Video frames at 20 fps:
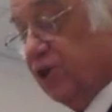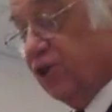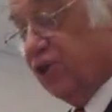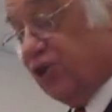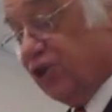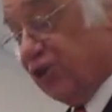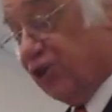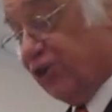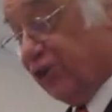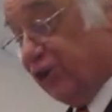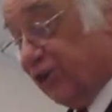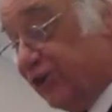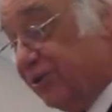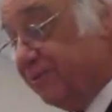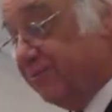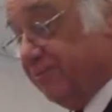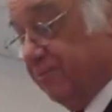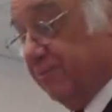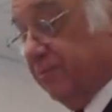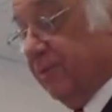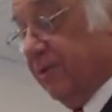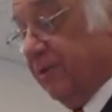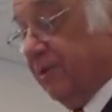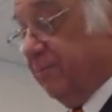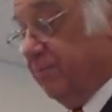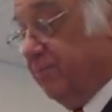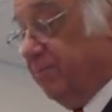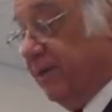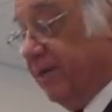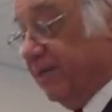good,
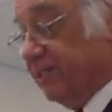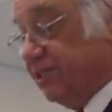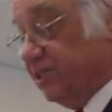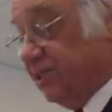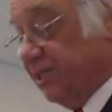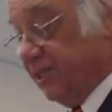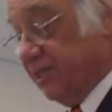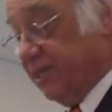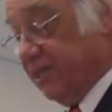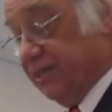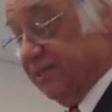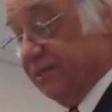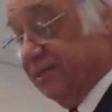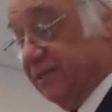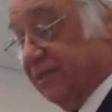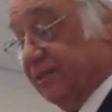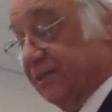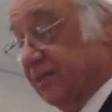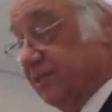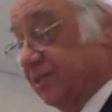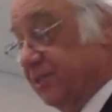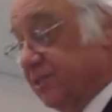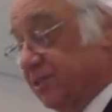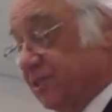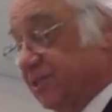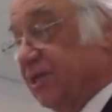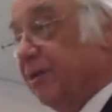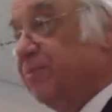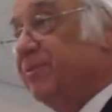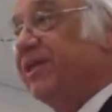but uh,
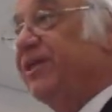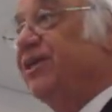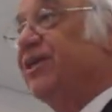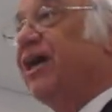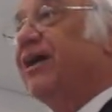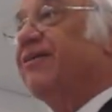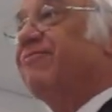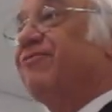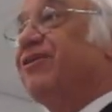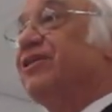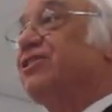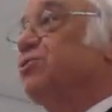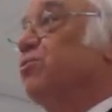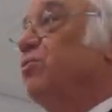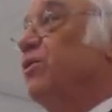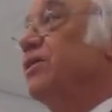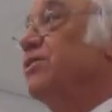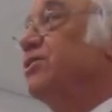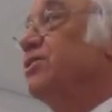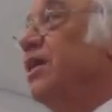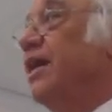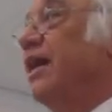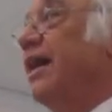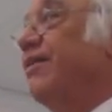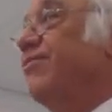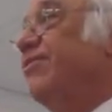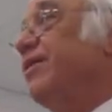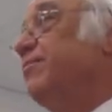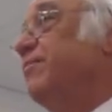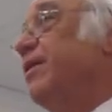some of the non-verse ones I,
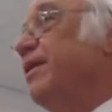I, think